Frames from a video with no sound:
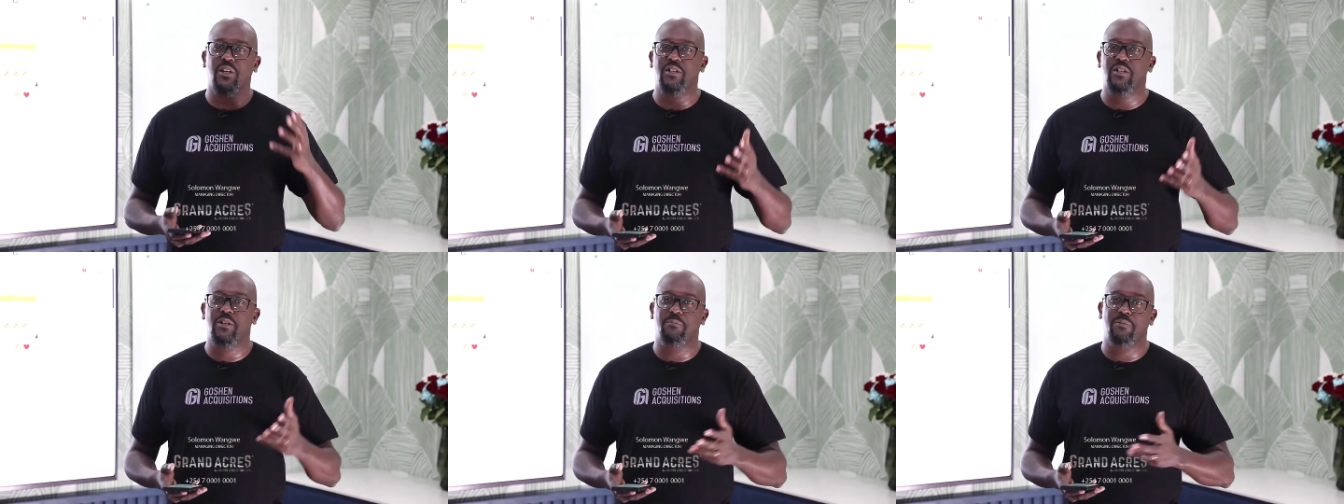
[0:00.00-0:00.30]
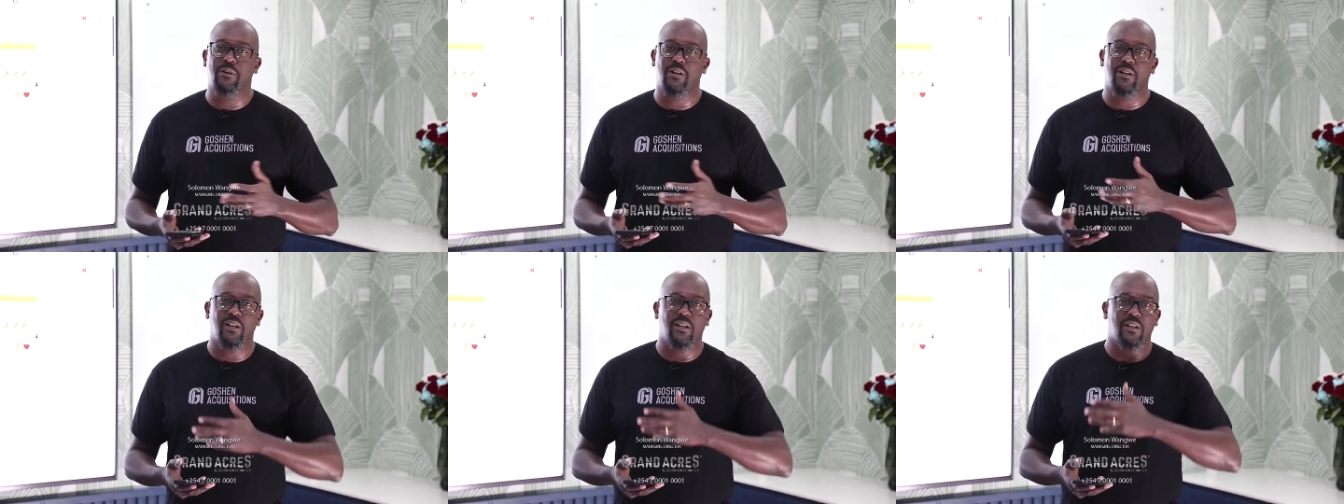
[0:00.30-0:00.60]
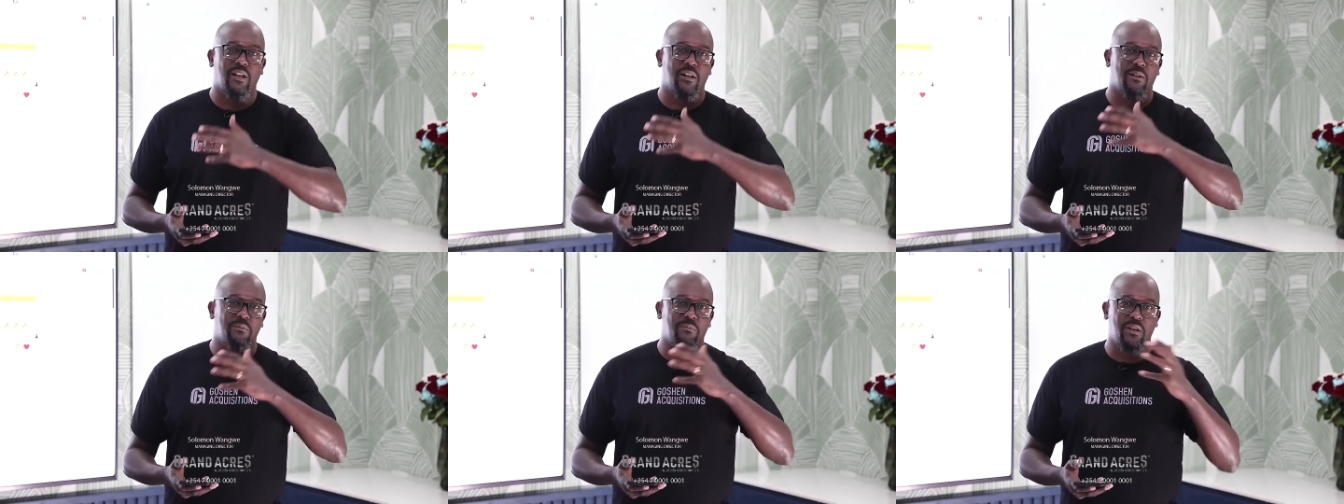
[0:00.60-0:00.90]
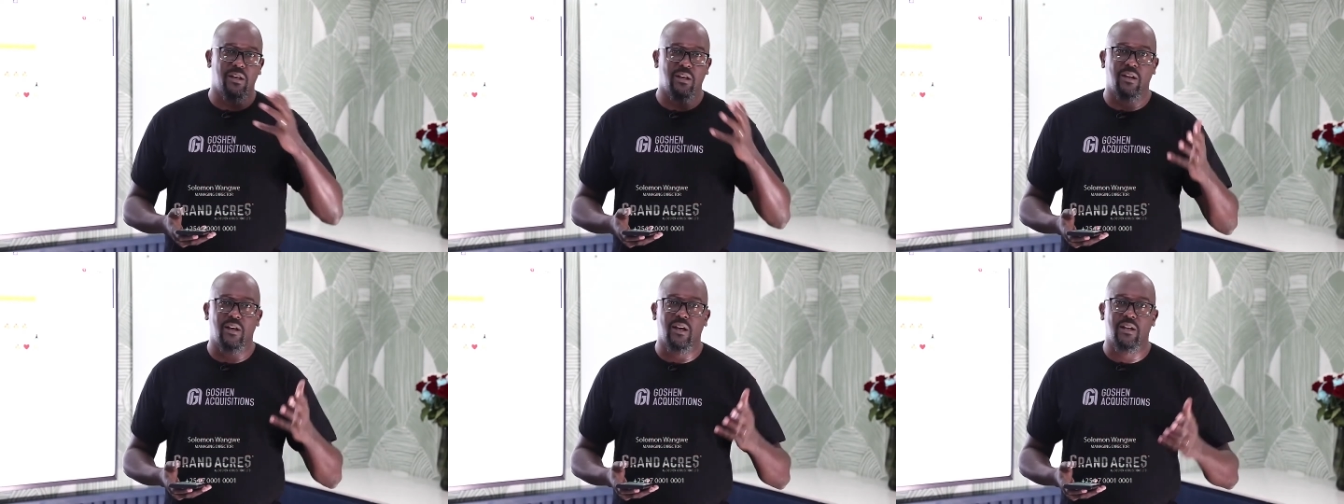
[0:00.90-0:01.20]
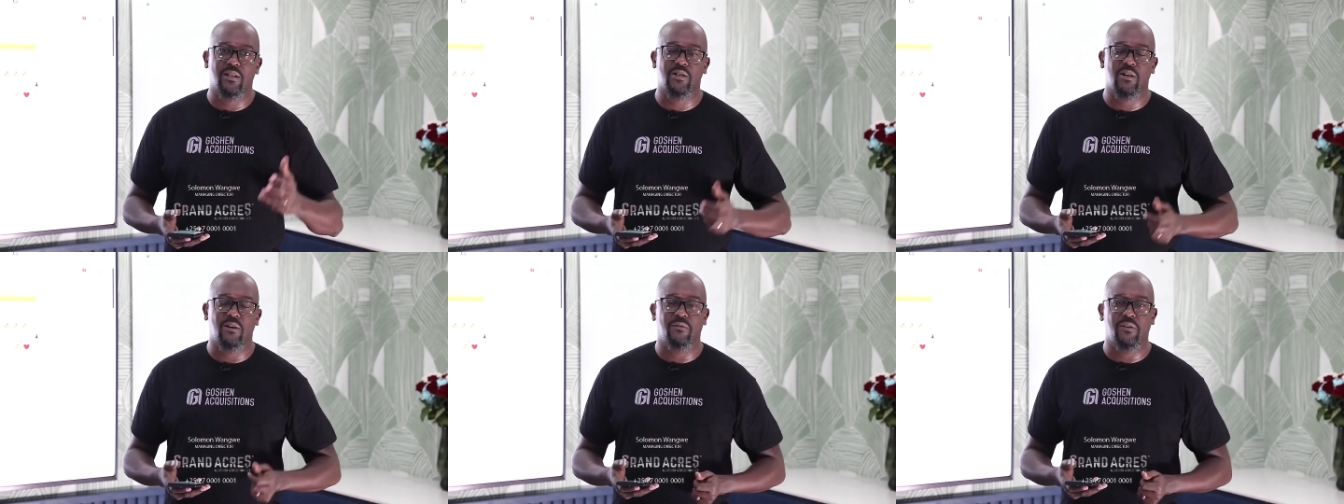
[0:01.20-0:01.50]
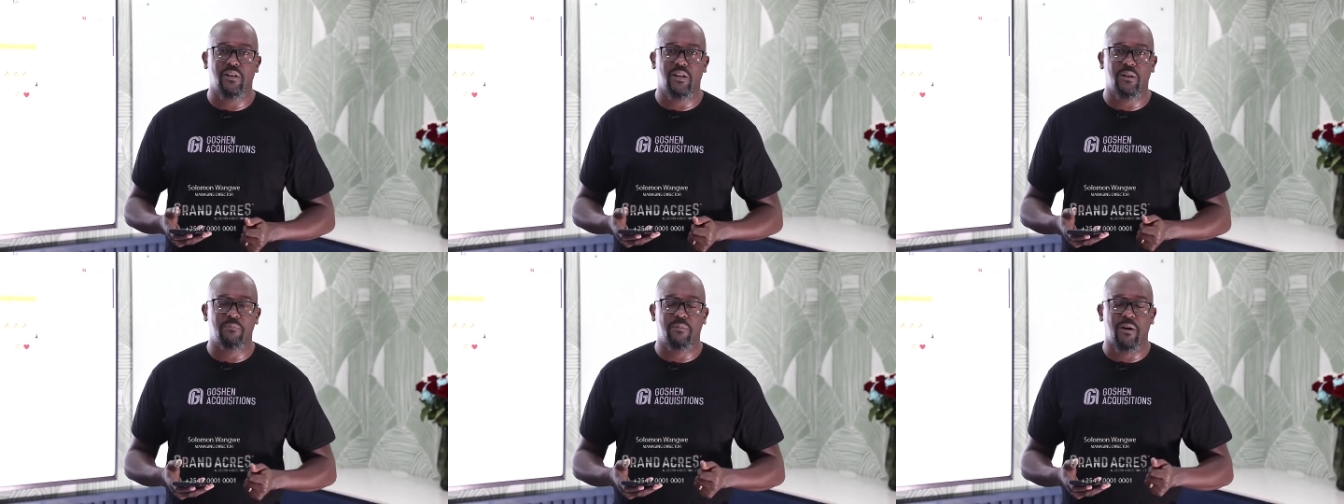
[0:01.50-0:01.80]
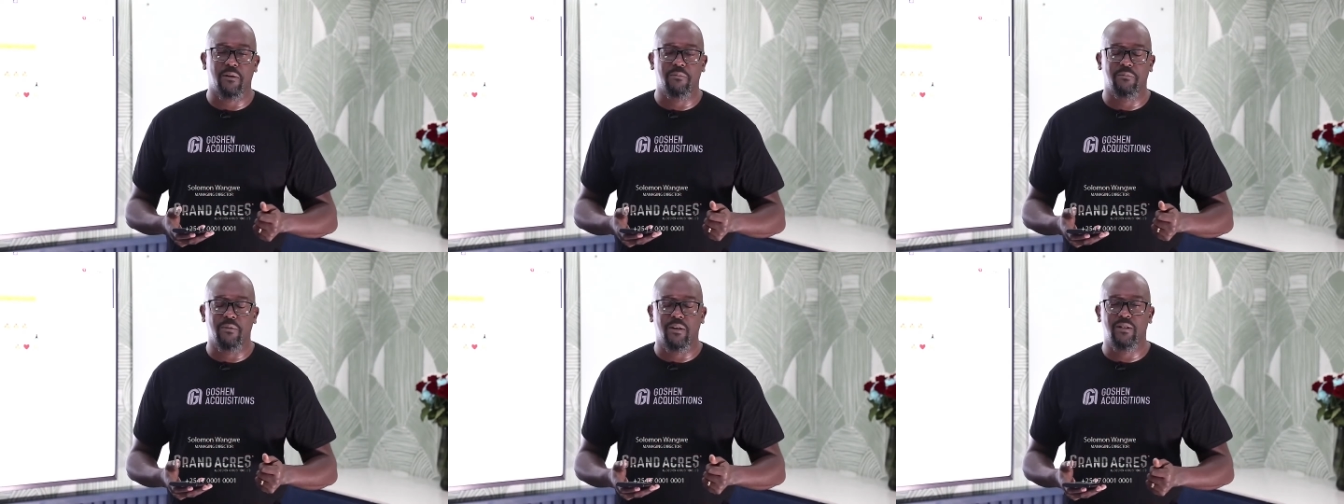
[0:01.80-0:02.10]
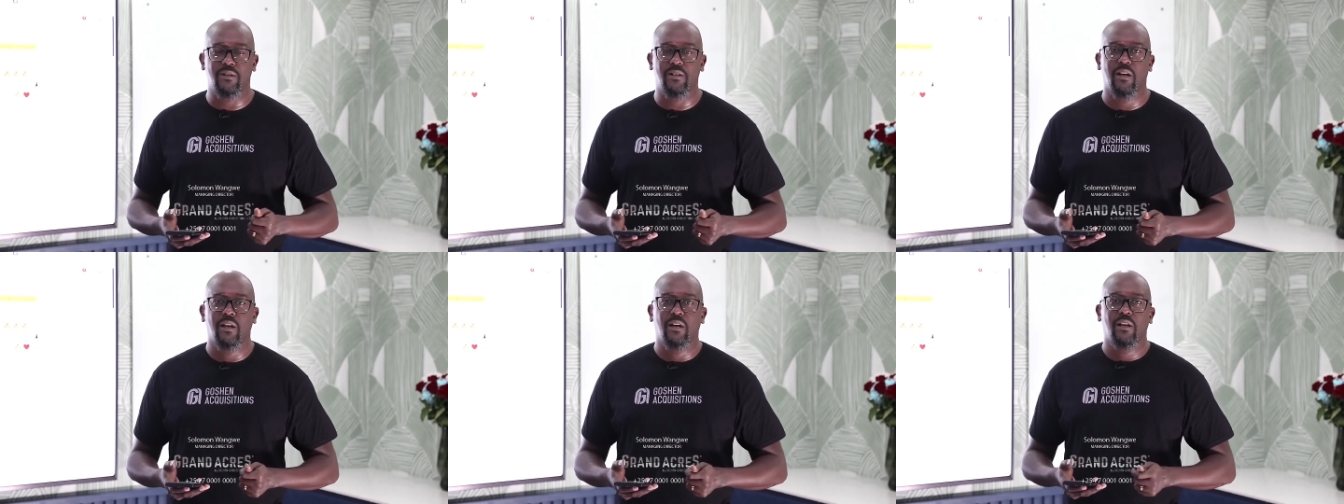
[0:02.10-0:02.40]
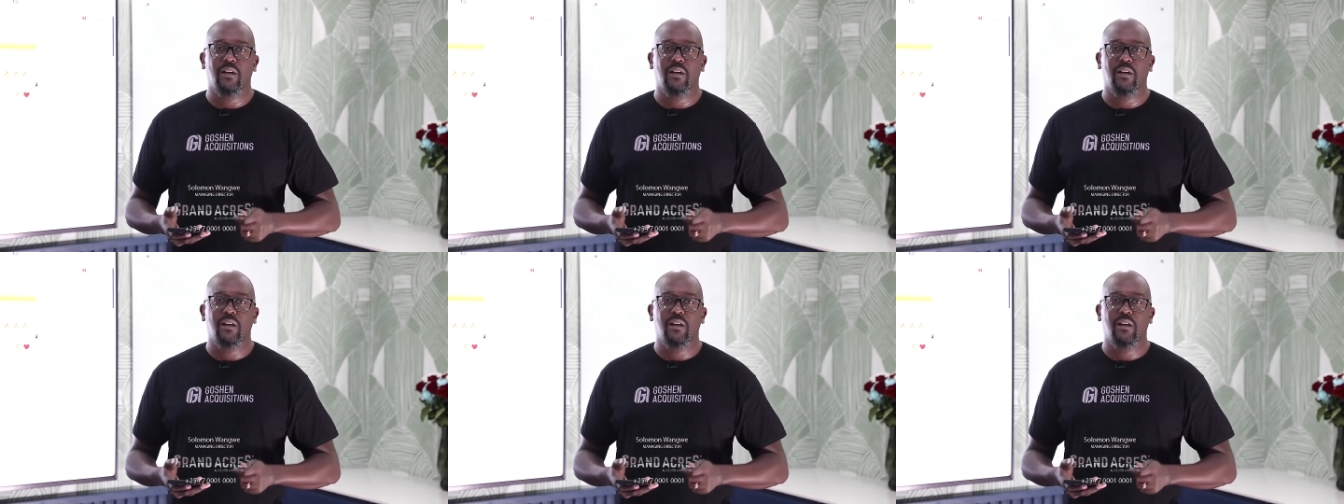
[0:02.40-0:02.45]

Typically, there'll be a survey department.